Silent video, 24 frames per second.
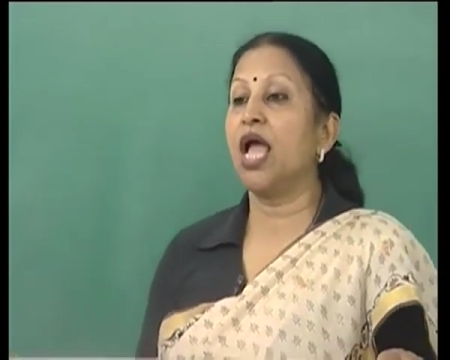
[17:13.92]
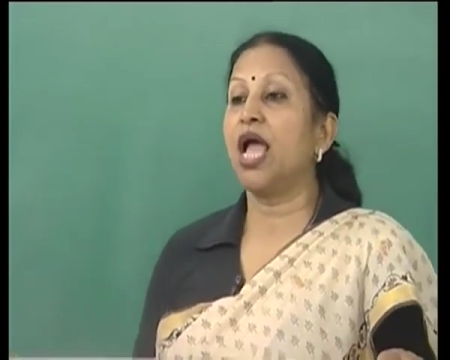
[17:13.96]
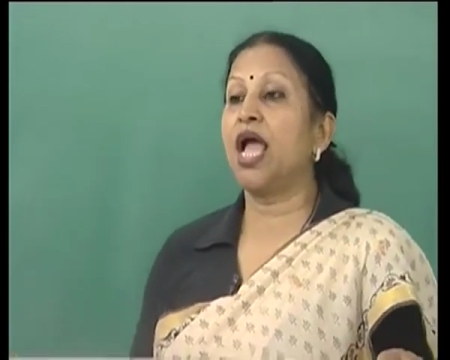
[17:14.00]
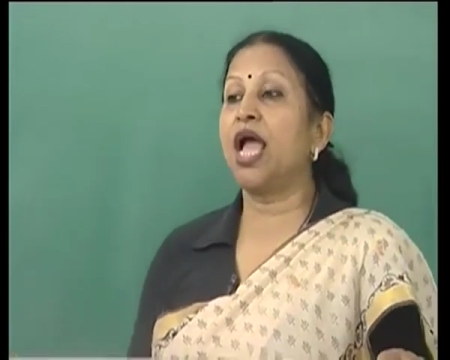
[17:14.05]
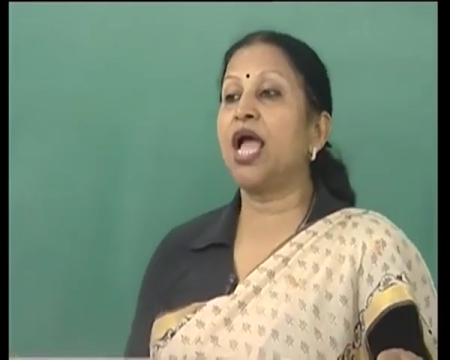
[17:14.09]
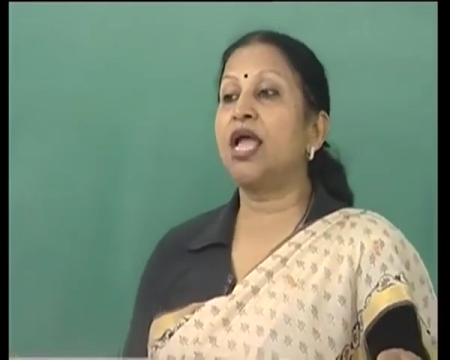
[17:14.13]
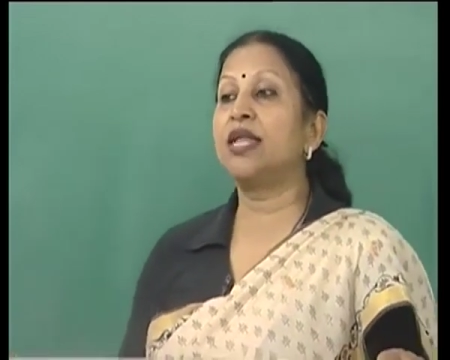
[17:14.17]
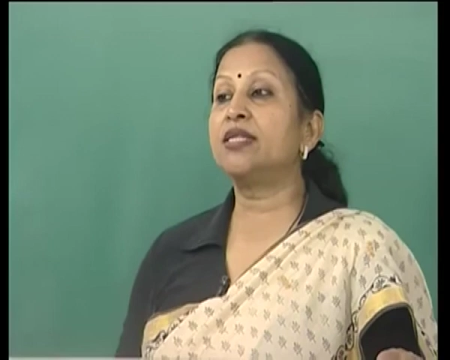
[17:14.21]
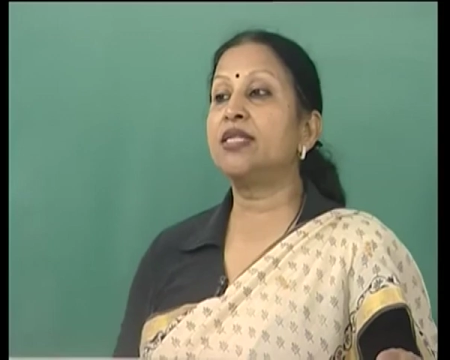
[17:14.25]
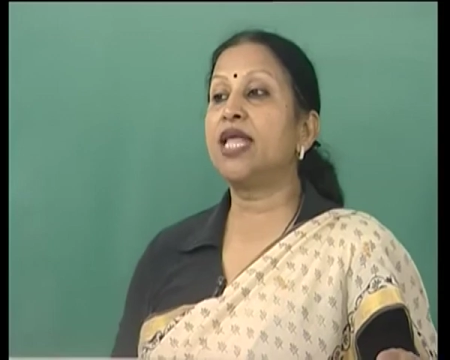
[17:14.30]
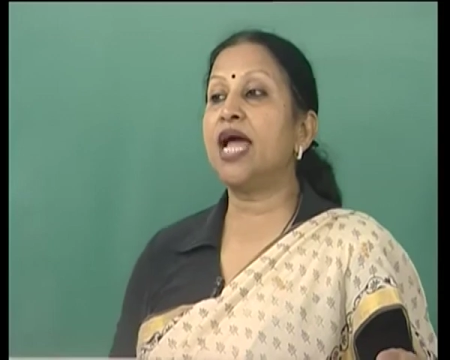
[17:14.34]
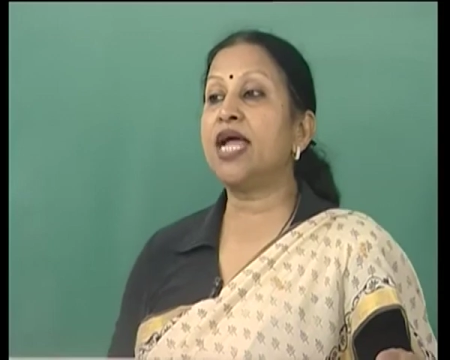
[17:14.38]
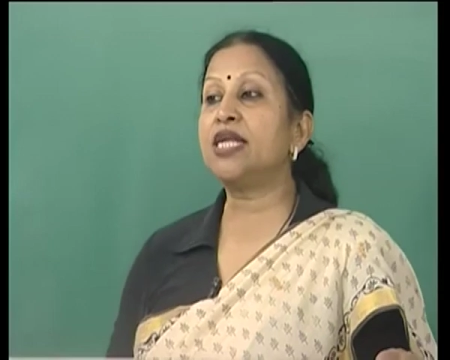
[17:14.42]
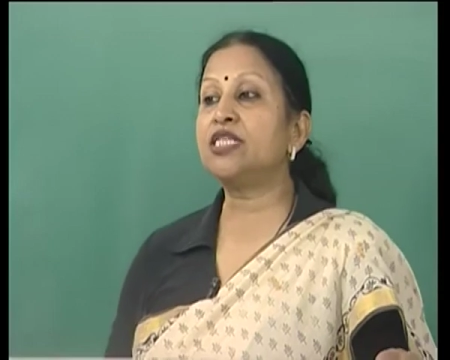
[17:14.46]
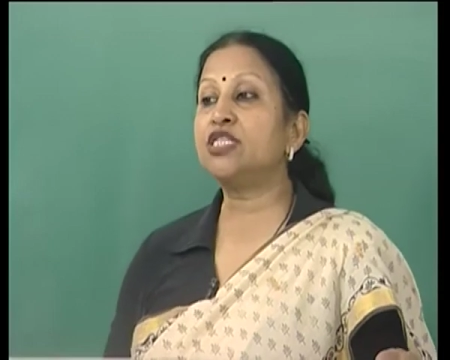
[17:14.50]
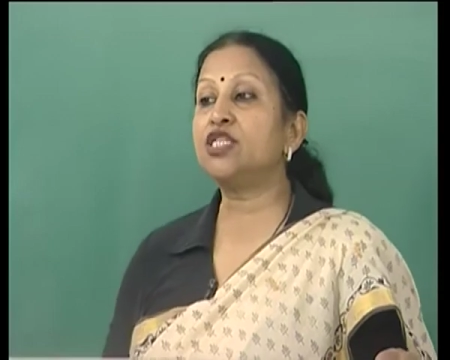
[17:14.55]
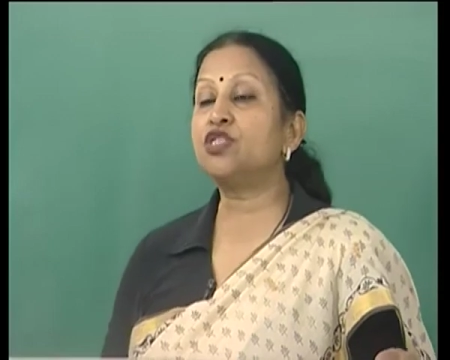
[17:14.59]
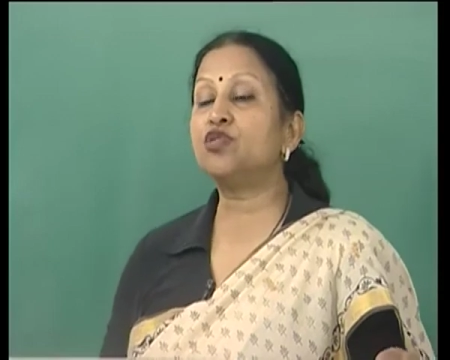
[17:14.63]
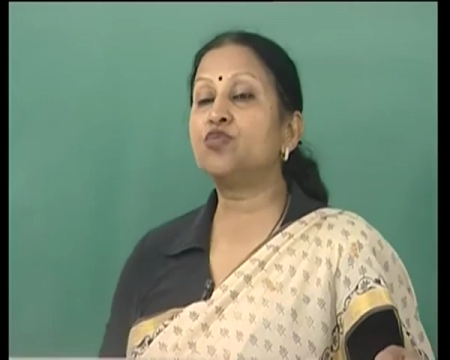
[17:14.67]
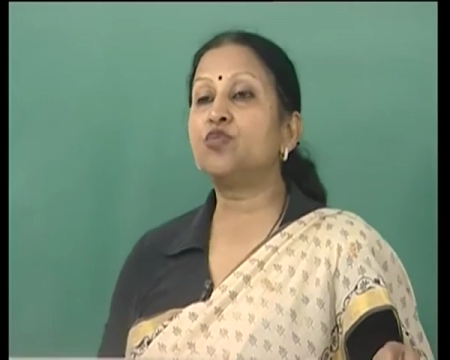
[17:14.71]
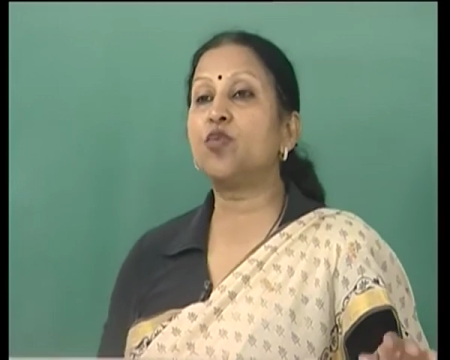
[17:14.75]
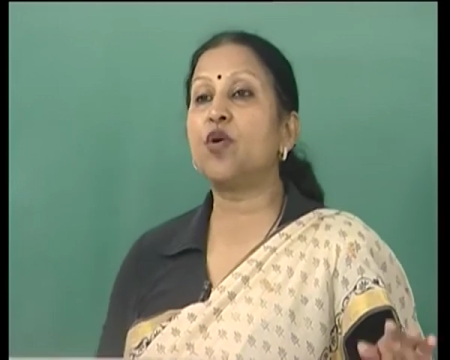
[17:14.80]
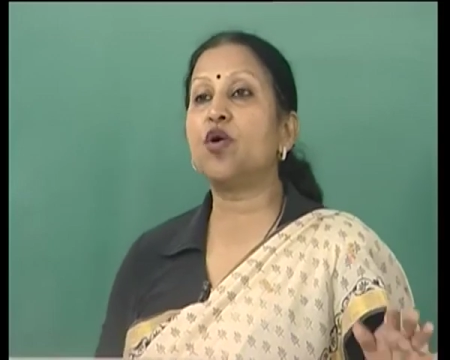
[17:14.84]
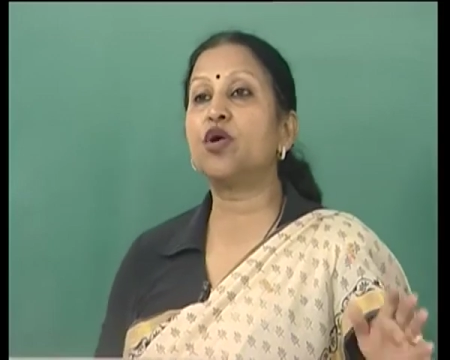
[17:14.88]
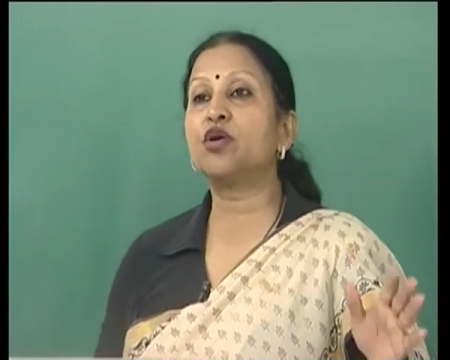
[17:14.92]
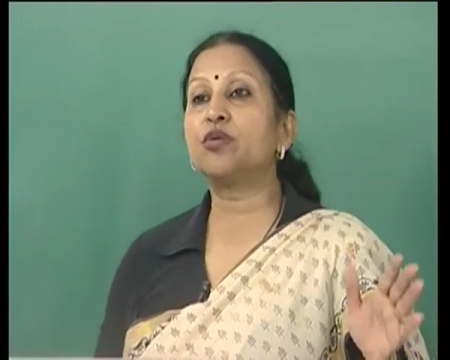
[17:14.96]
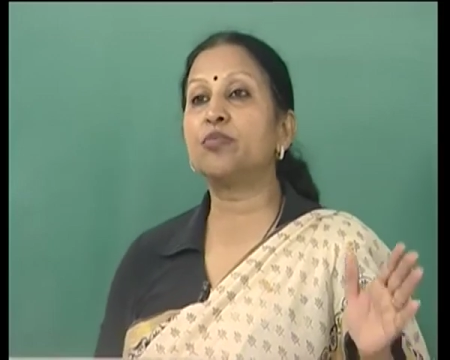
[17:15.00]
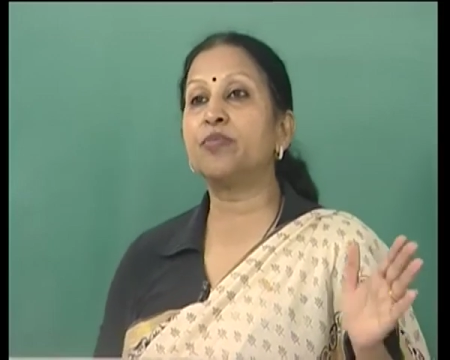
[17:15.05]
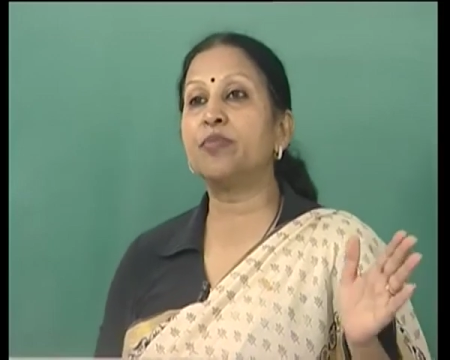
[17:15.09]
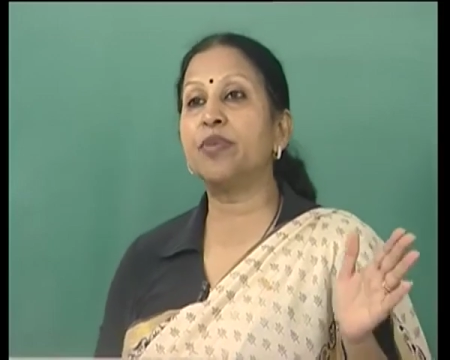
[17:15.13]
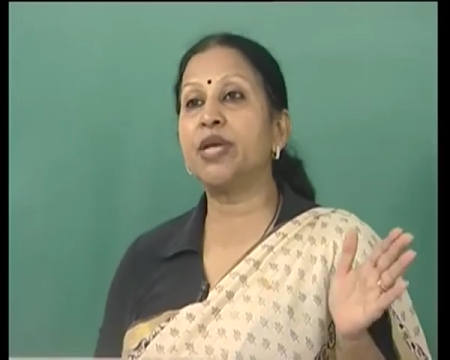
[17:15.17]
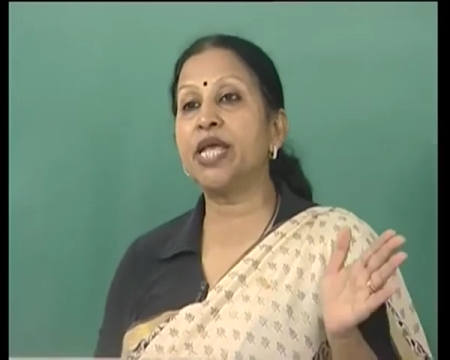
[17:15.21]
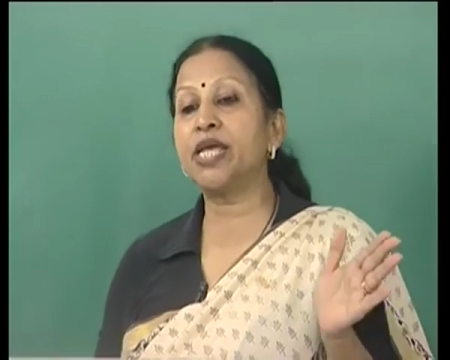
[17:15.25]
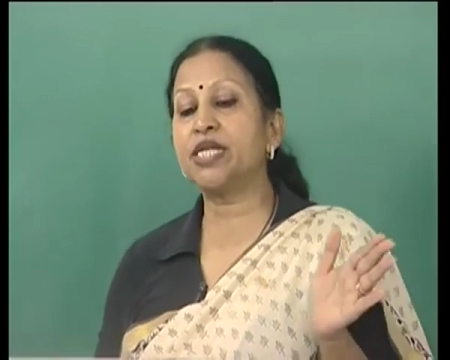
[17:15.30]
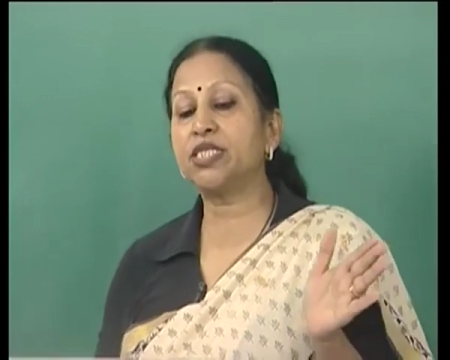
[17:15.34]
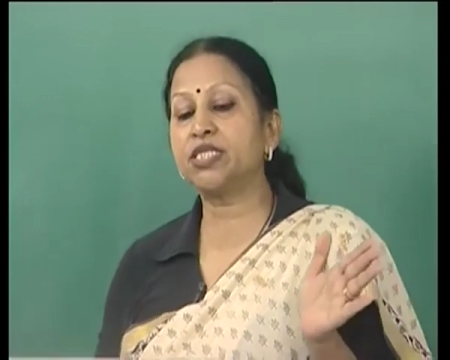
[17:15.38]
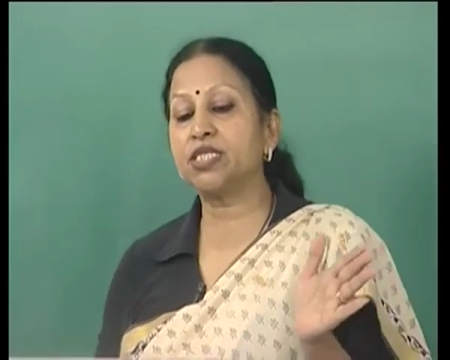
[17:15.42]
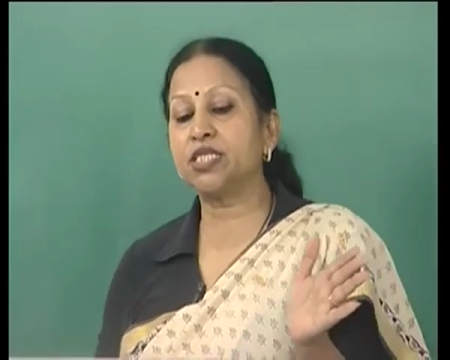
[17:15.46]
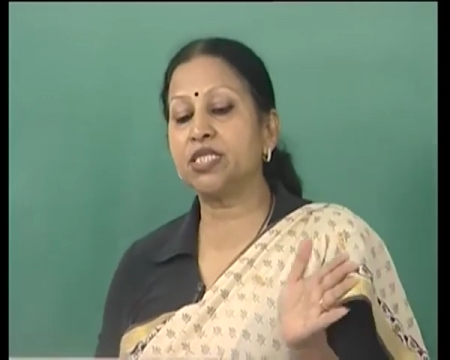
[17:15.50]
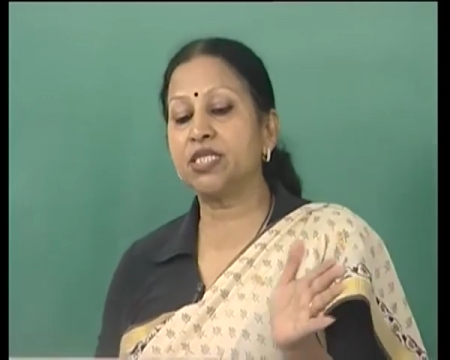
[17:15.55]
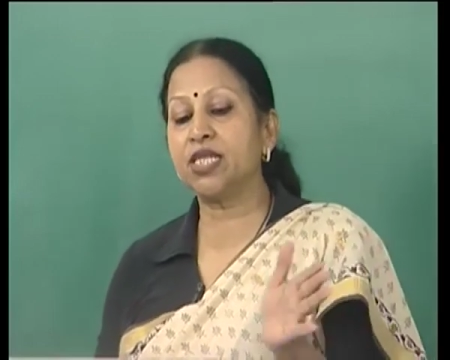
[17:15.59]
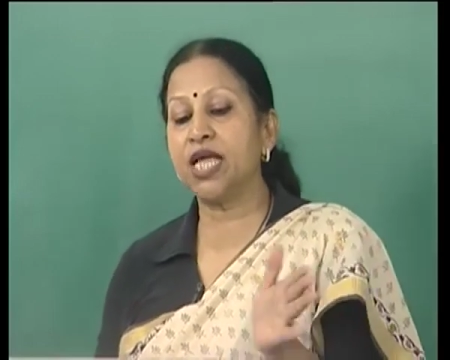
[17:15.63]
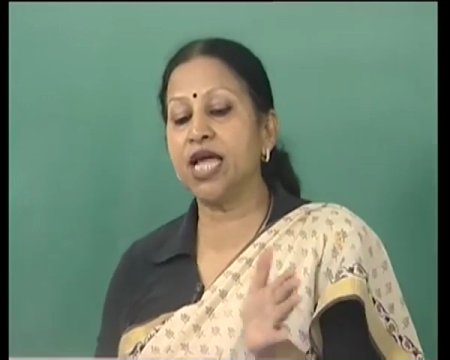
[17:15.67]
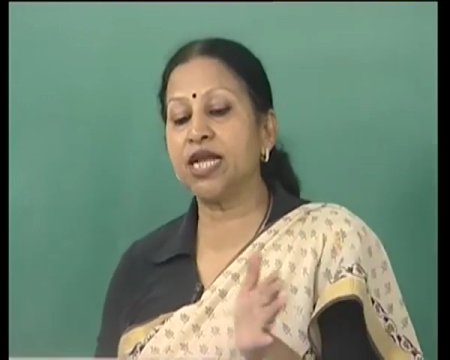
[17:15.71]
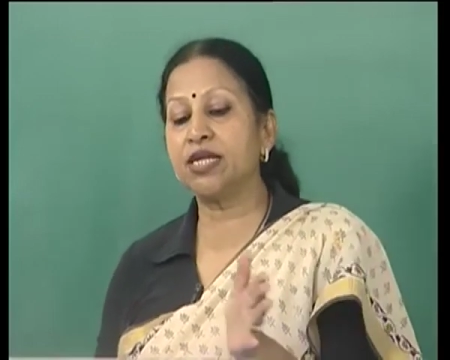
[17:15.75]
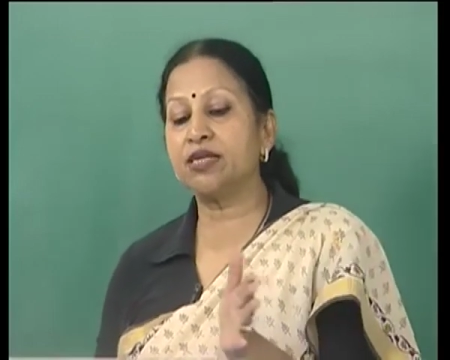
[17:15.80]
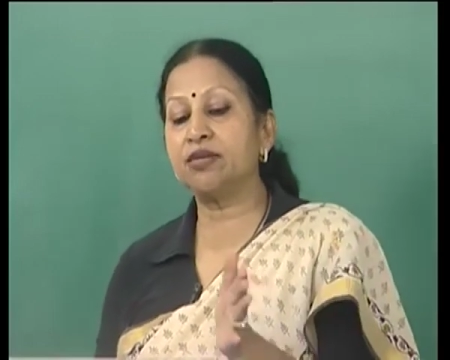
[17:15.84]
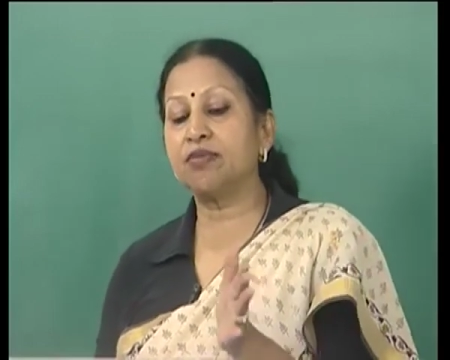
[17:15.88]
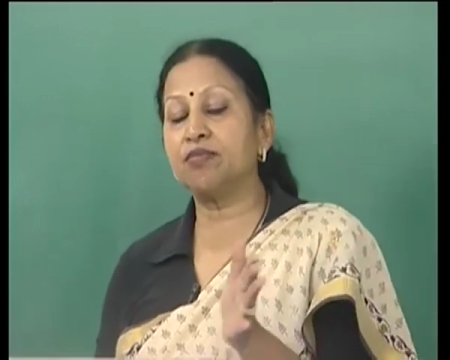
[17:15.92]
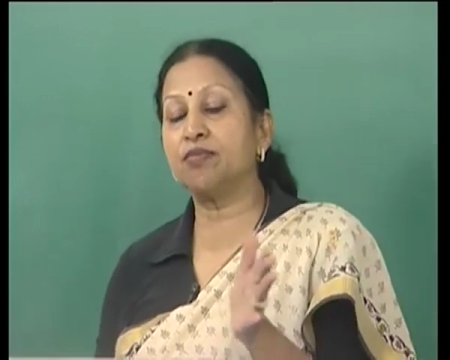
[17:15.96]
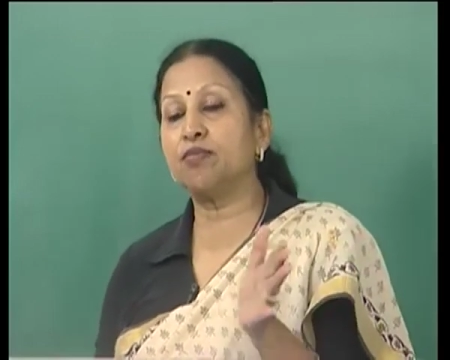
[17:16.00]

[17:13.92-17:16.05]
and that is what makes that